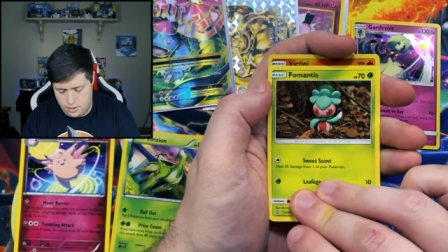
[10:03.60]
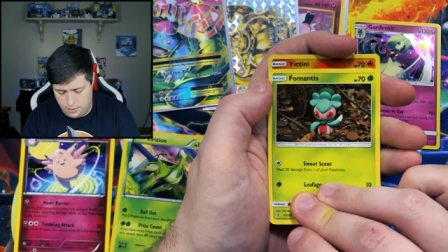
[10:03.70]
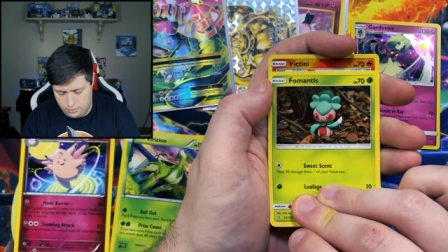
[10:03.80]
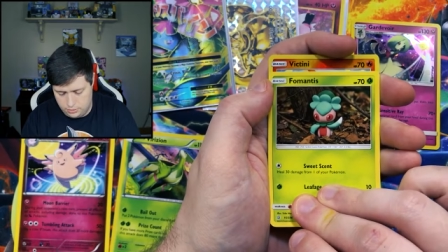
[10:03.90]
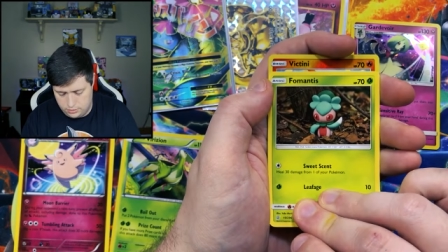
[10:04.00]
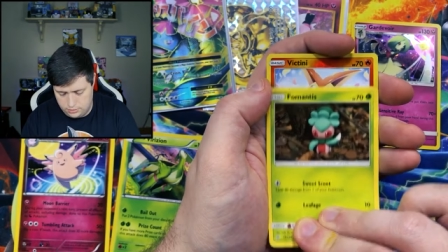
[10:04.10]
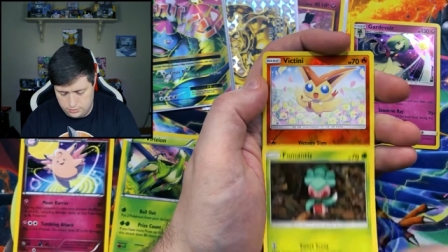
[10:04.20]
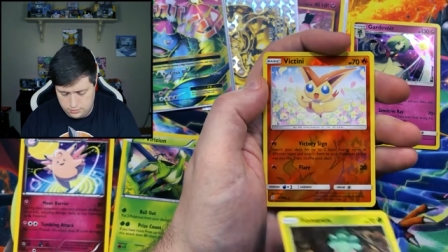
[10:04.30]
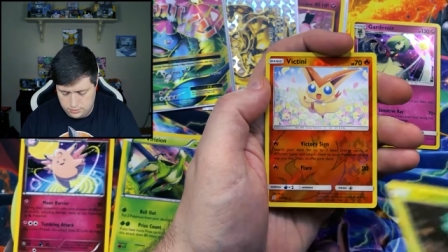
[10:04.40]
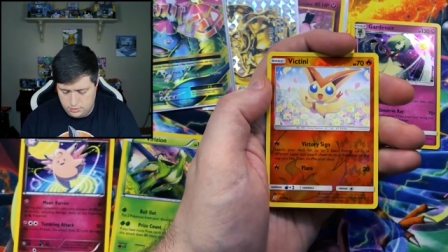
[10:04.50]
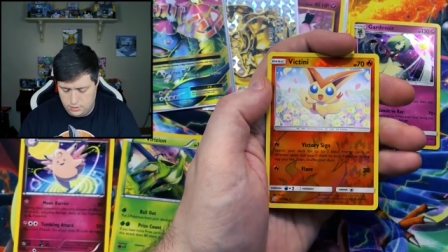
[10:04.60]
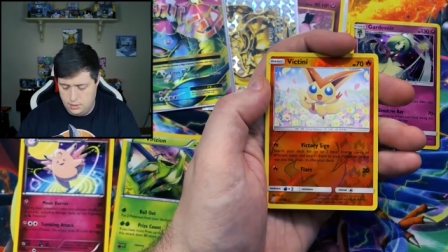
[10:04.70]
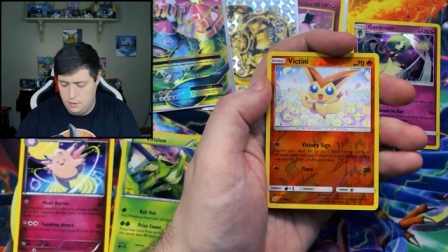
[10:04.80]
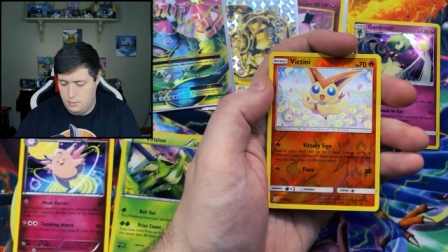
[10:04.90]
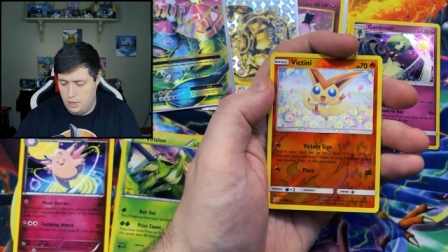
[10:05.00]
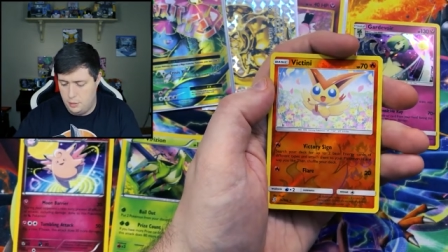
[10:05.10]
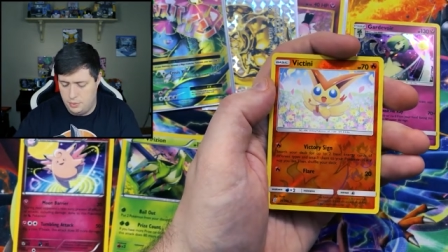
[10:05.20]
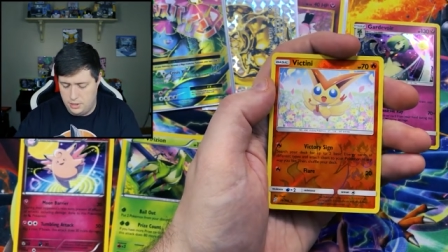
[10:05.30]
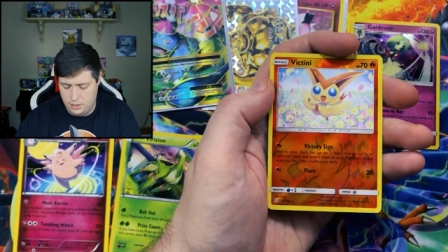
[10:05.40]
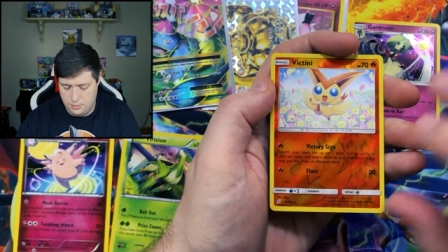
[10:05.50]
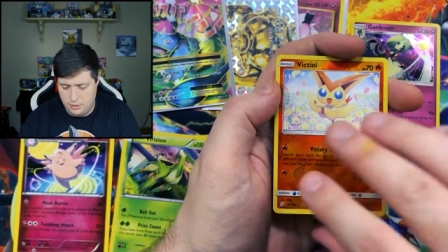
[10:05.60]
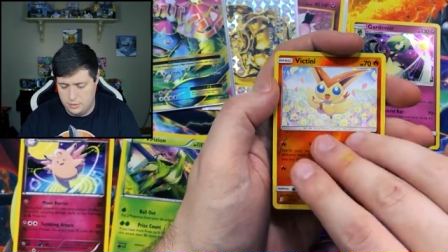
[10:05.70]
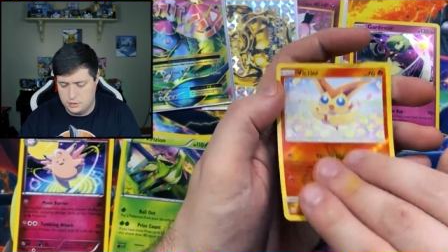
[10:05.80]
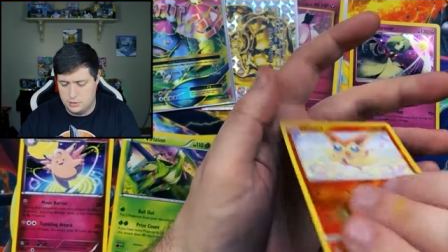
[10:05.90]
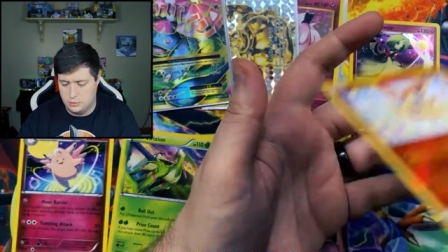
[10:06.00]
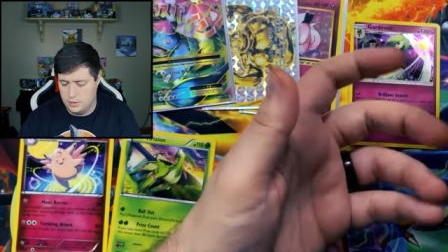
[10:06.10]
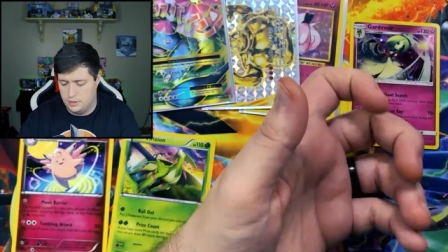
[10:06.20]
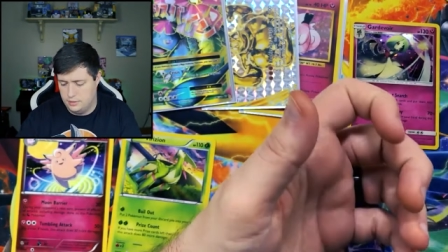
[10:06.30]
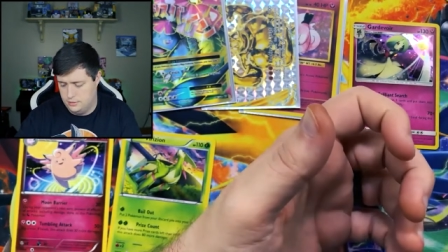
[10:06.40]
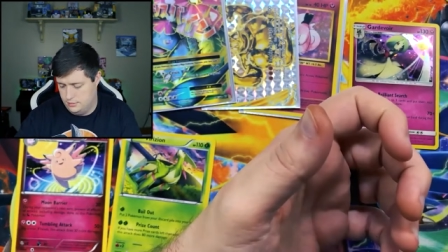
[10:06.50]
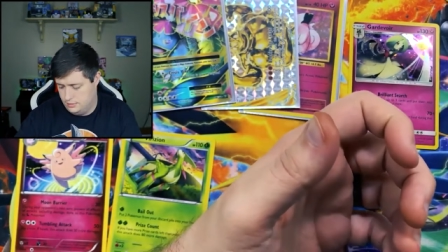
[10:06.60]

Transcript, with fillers: I will be opening up those as well.